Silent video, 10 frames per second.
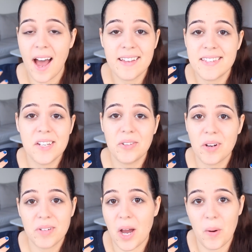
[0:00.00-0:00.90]
I still
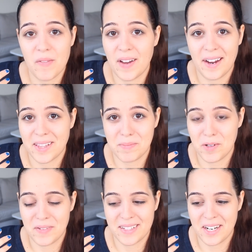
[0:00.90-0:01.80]
don't know if I got the
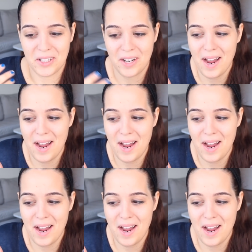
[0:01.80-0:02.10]
perfect color.